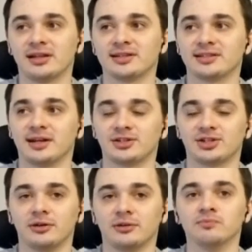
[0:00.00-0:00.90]
that
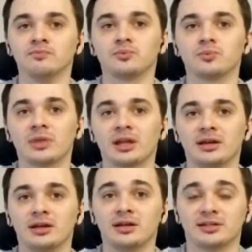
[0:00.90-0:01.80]
repeating the network
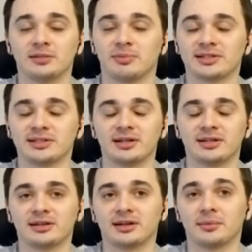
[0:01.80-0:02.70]
exchange
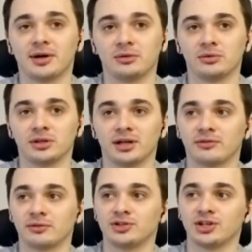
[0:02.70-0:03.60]
leading
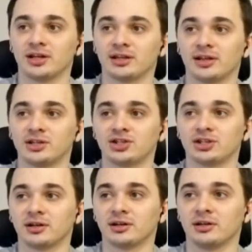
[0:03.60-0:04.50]
to the
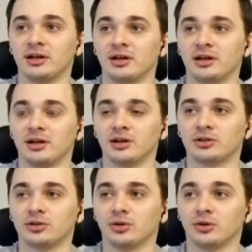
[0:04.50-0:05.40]
initialization of debug mode
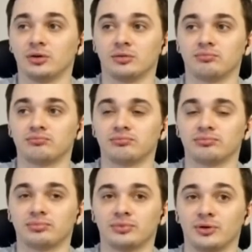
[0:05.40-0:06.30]

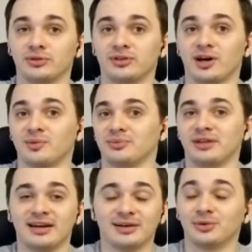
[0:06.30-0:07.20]
was no big deal.